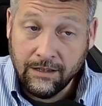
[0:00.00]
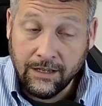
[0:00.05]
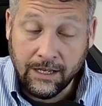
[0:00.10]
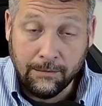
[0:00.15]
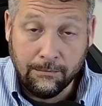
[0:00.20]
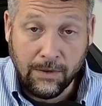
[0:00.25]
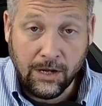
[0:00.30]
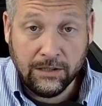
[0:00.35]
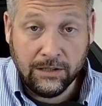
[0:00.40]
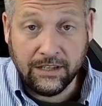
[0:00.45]

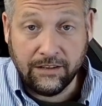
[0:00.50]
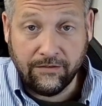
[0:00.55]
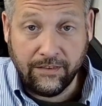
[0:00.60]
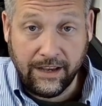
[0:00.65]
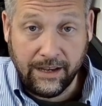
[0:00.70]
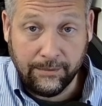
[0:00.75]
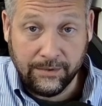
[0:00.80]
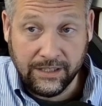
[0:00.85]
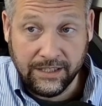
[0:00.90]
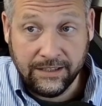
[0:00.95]
In
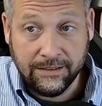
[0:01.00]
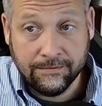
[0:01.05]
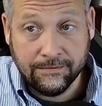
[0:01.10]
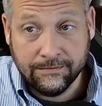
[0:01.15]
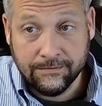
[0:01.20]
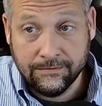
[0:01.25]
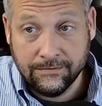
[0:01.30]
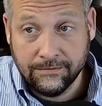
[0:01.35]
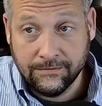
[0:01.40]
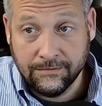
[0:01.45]
multifamily,
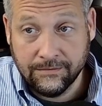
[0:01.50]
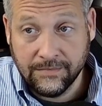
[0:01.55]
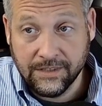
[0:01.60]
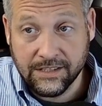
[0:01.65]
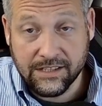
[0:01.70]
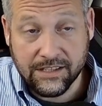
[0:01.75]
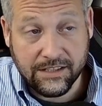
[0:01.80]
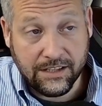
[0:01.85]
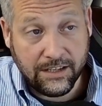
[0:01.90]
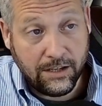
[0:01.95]

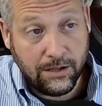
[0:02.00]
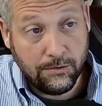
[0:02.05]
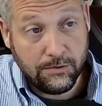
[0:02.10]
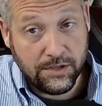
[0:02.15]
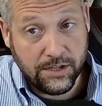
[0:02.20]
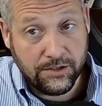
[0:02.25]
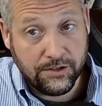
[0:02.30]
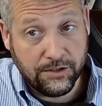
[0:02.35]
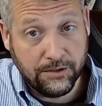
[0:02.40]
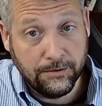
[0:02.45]
this is a
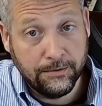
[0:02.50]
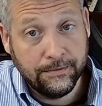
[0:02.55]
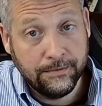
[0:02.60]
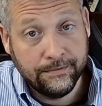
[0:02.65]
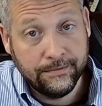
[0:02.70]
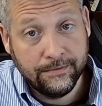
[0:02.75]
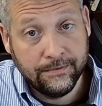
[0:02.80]
huge issue